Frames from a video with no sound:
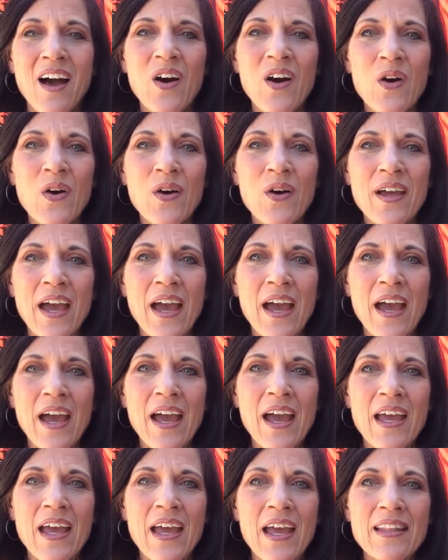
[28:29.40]

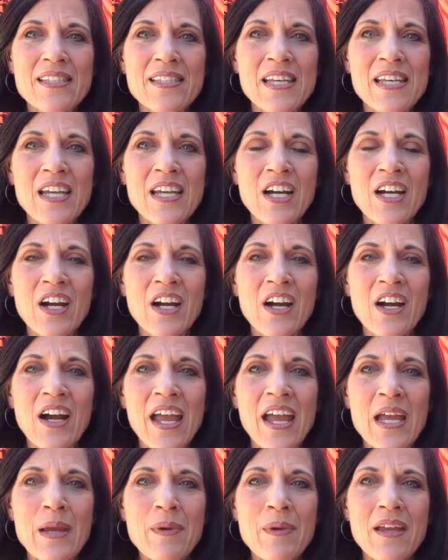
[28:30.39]
Okay, let's see
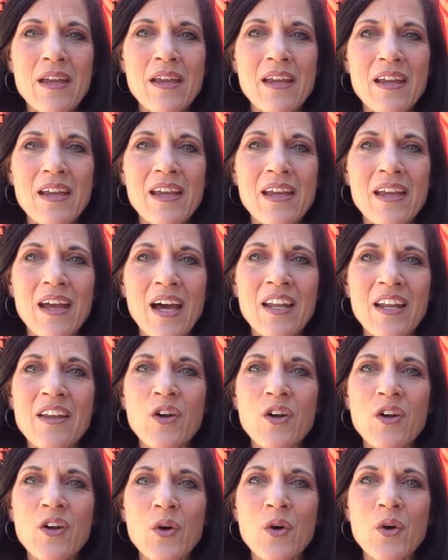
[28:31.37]
here. Amy,
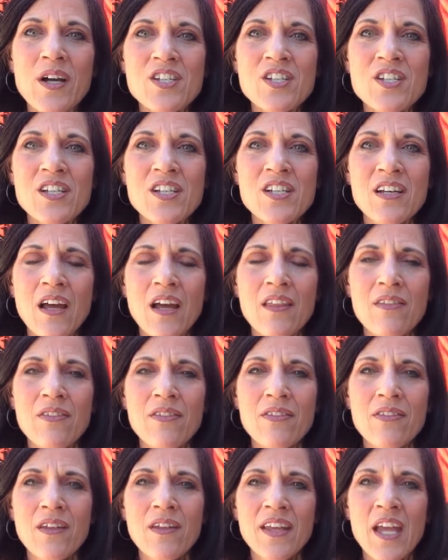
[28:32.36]
another question. I,
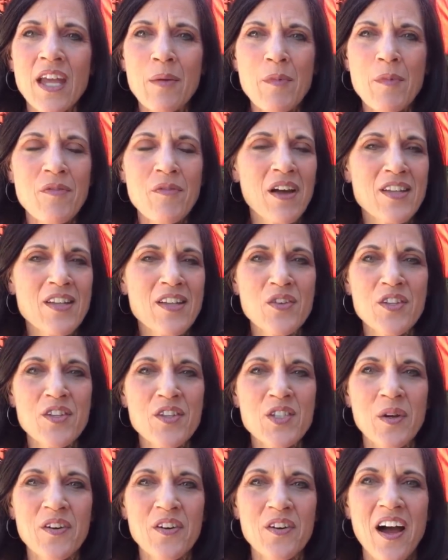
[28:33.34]
I can't remember if I
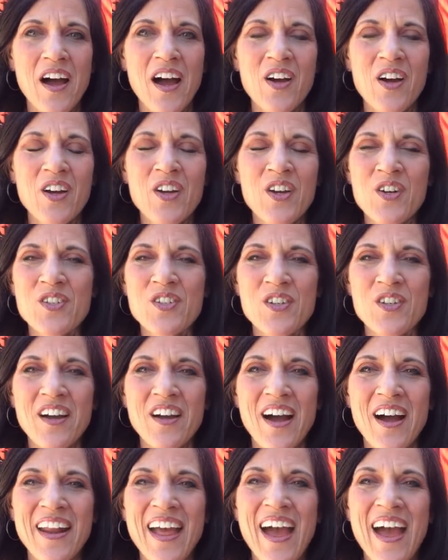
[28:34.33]
answered this one or not, or yours or
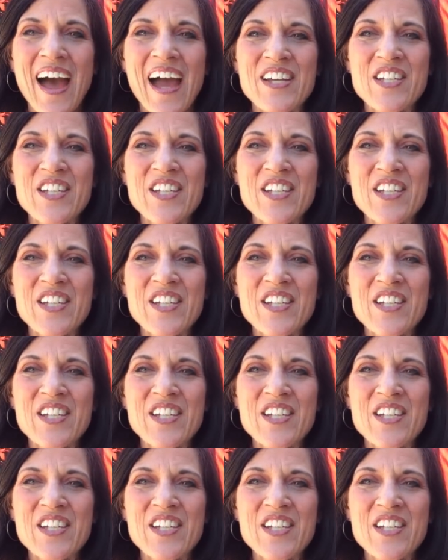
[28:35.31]
not.